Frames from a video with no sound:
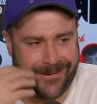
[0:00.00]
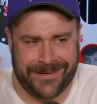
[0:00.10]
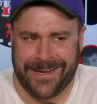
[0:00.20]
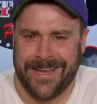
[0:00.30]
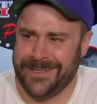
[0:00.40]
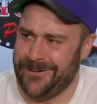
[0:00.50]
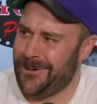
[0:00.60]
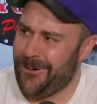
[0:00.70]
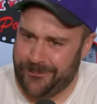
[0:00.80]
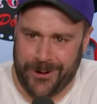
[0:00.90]
I was like, didn't we
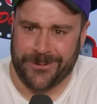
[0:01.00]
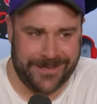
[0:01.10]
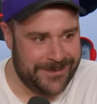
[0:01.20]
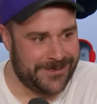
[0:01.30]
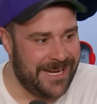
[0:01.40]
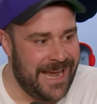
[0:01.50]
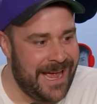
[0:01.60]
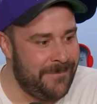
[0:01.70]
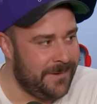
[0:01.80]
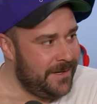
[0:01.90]
all vote that this is gonna
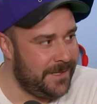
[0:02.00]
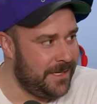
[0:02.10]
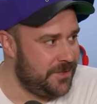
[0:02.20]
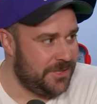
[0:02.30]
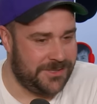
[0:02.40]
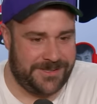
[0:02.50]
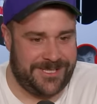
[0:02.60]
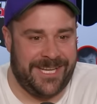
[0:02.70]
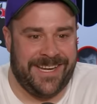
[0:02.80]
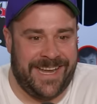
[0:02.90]
happen? And then it just
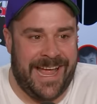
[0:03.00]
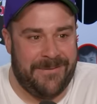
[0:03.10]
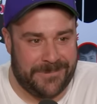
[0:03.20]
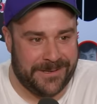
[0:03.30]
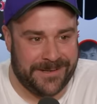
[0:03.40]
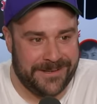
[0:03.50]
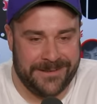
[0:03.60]
didn't happen.